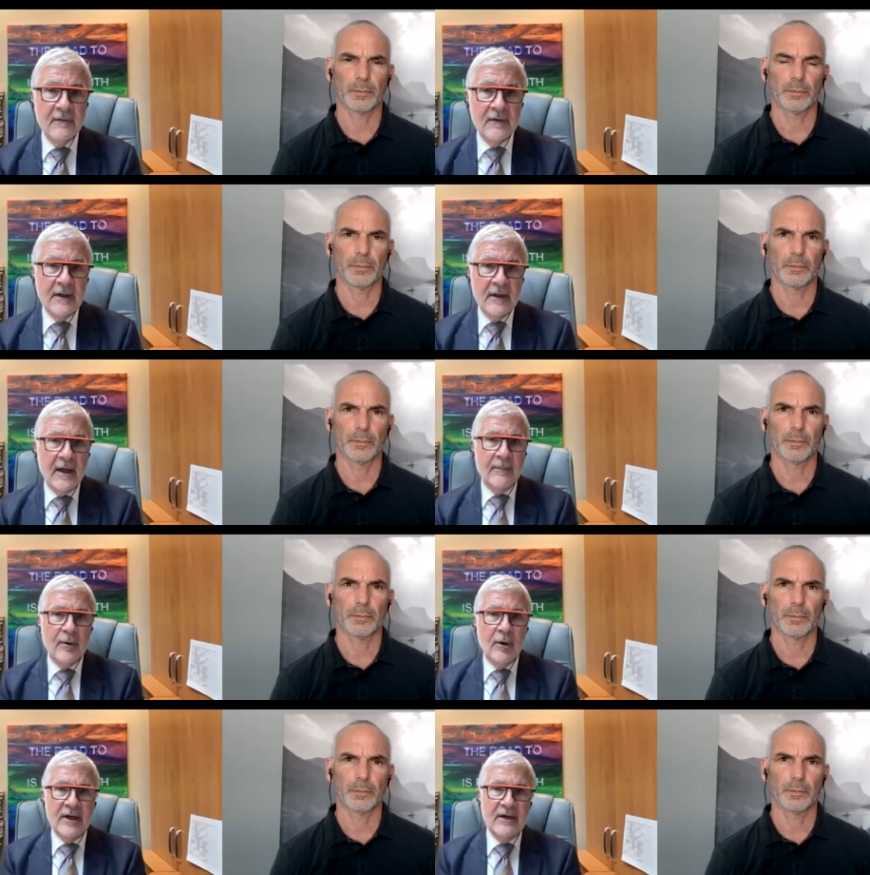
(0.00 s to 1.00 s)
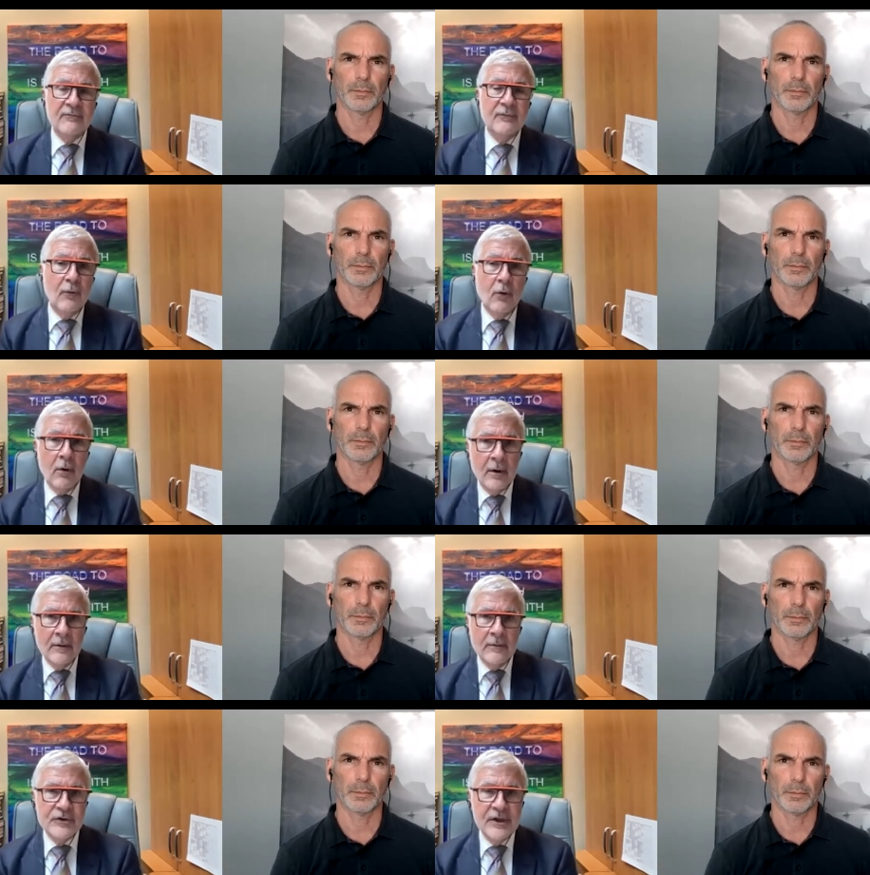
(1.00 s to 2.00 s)
Speaker 1: the
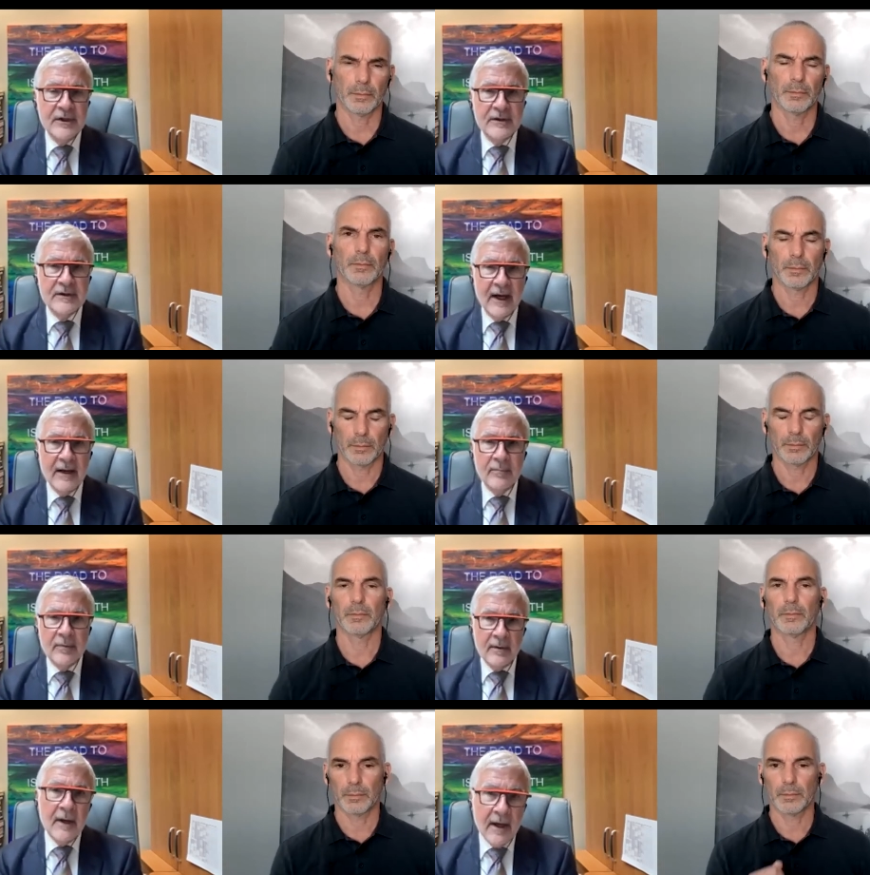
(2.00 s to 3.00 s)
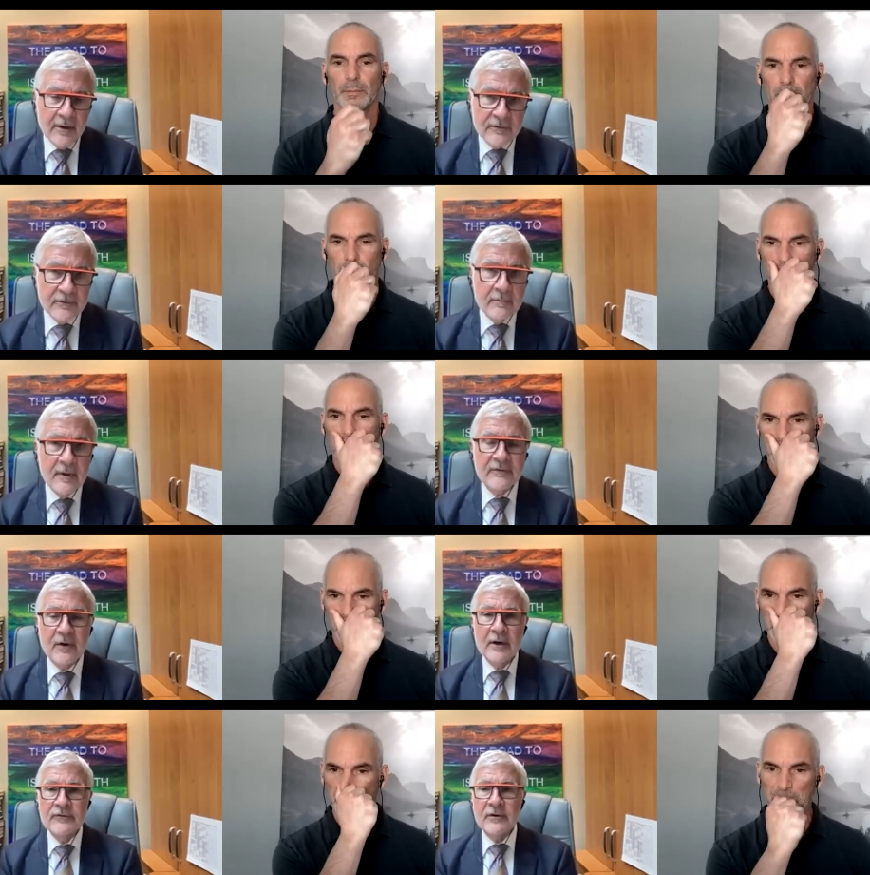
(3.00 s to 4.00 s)
ApoE4 genotype as as
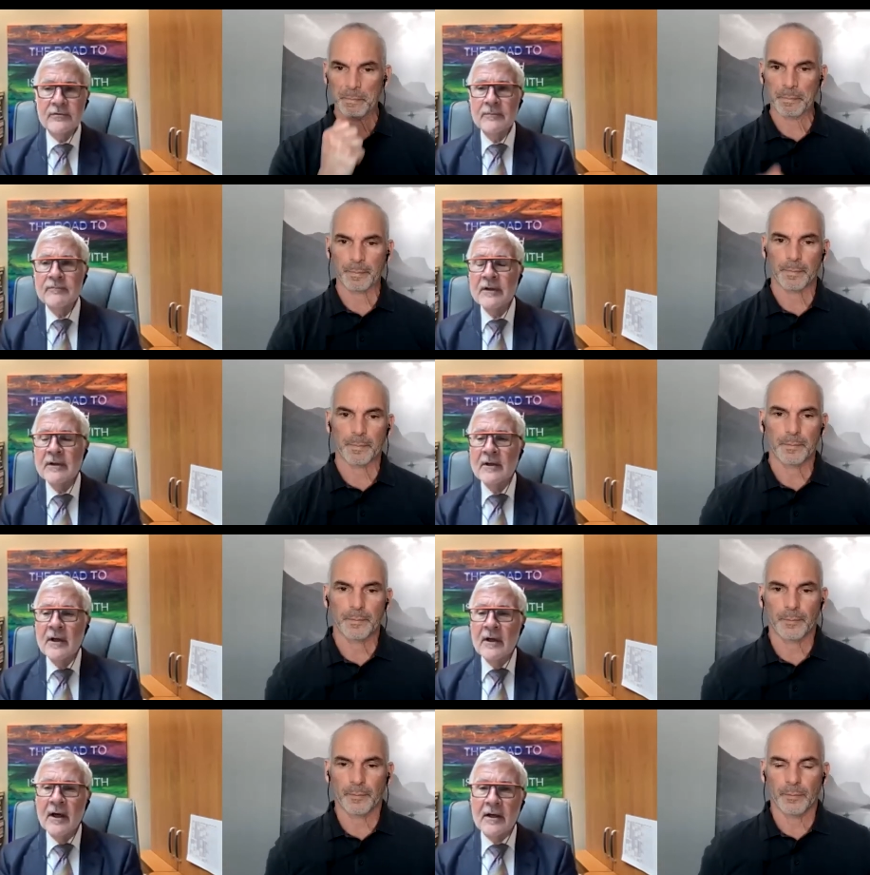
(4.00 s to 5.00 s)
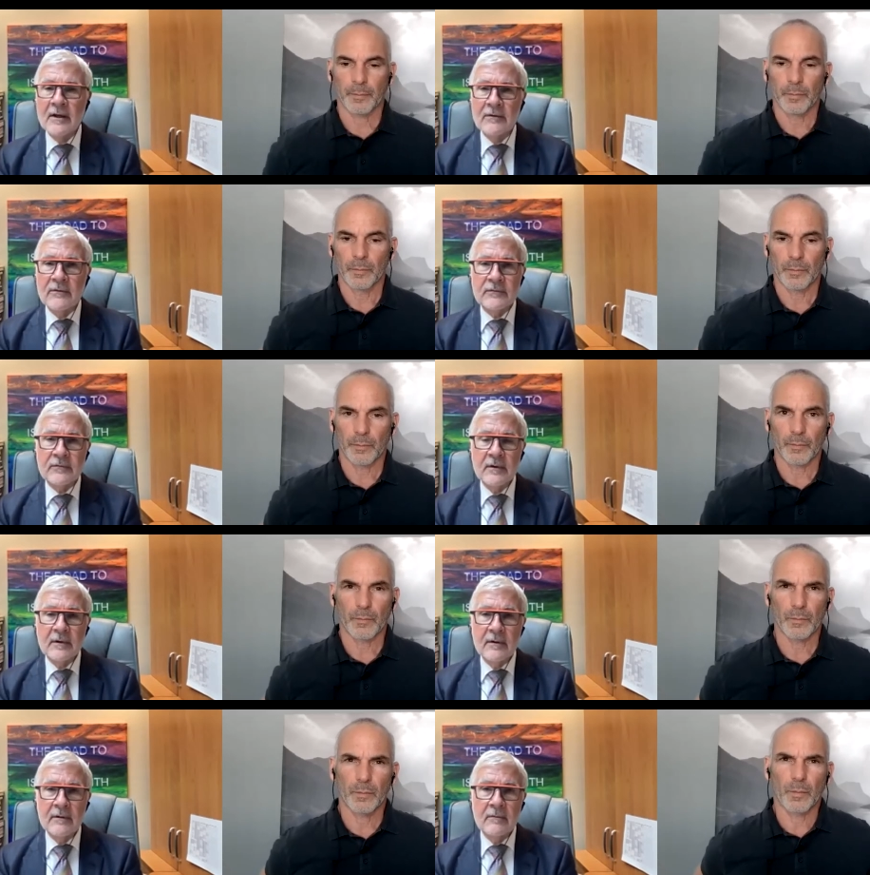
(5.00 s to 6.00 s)
a heart surgeon because
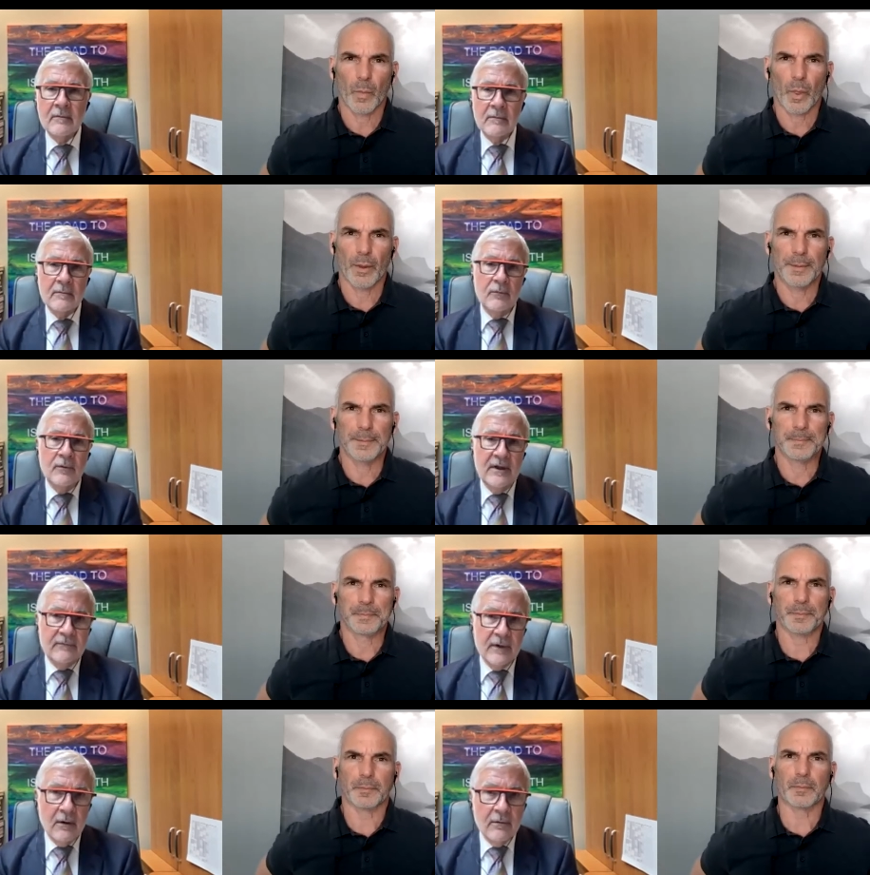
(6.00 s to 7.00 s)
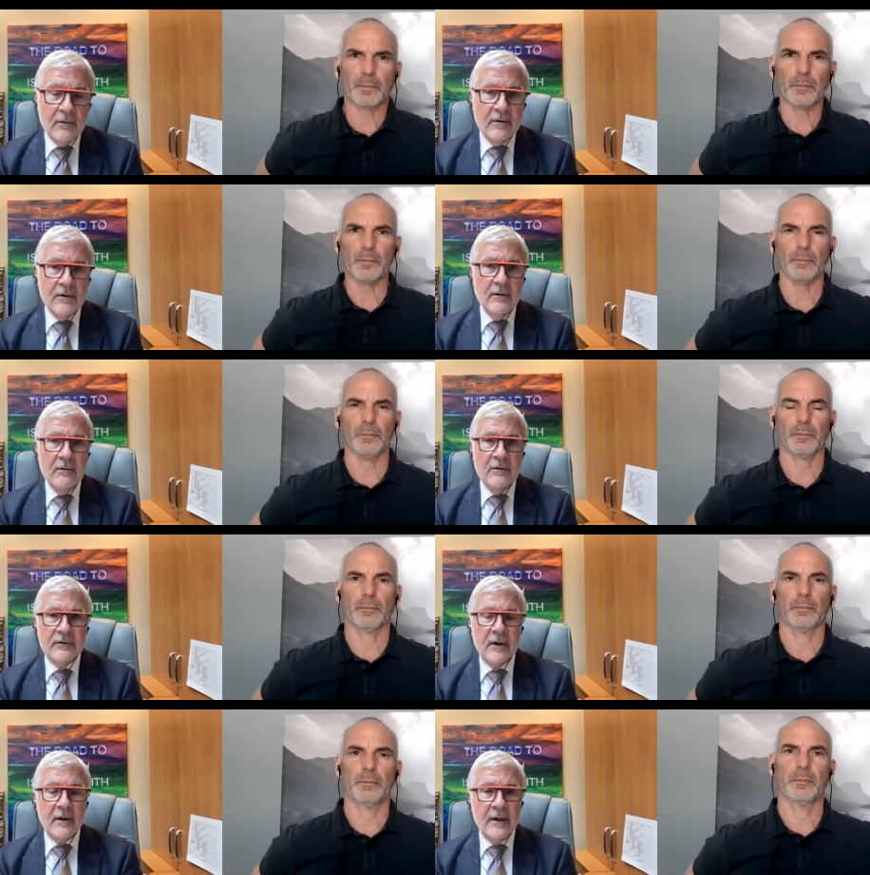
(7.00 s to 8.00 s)
uh, uh, we've known, and you as
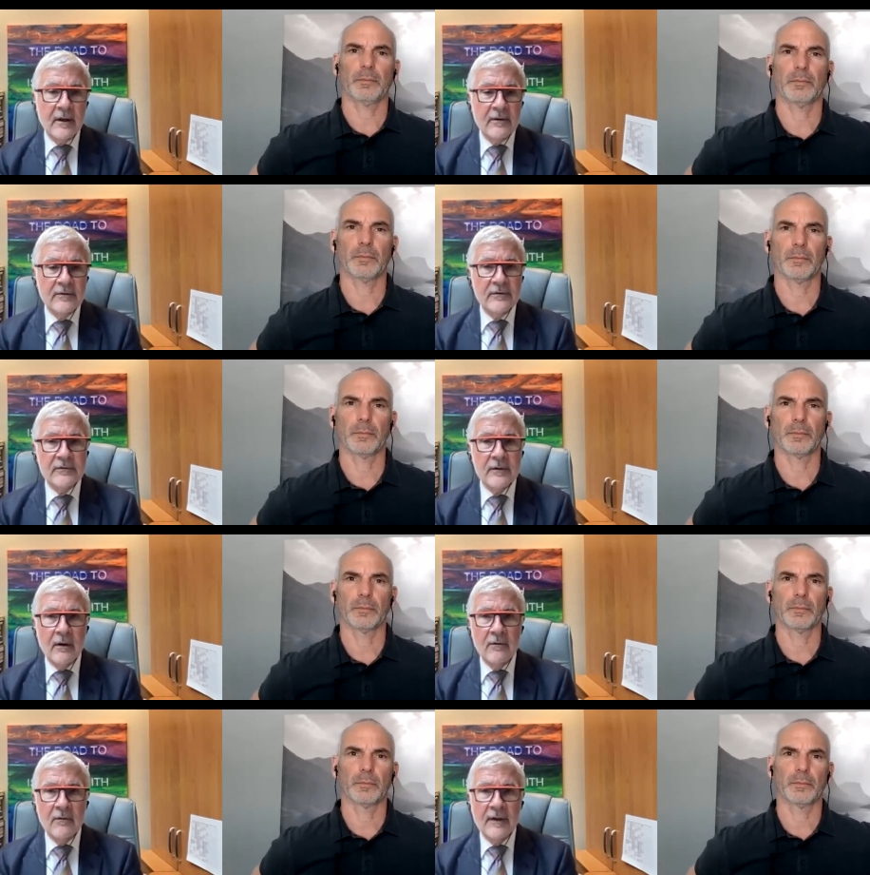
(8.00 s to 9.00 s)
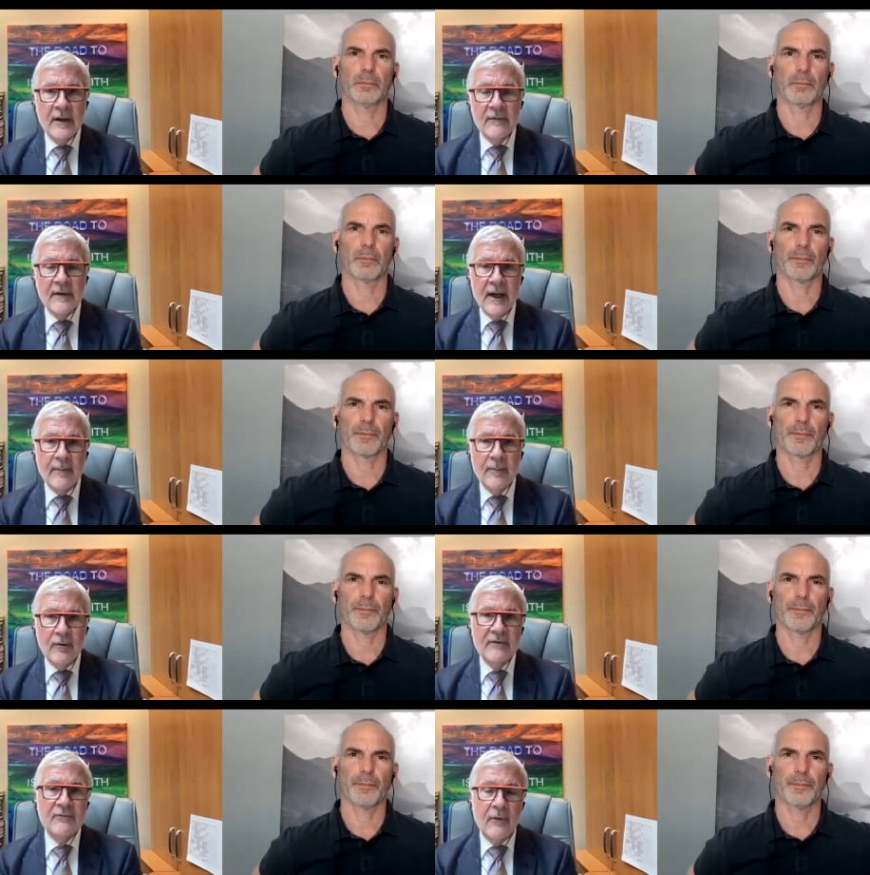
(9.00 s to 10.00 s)
a cardiologist know, that the
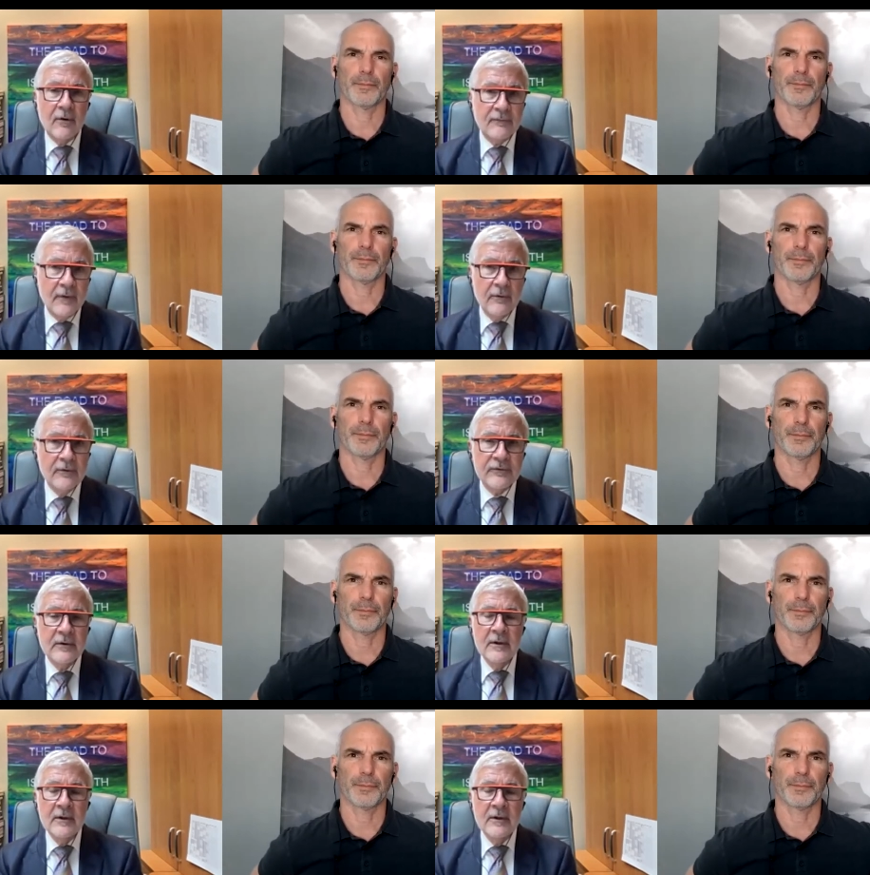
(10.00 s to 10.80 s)
ApoE4 folks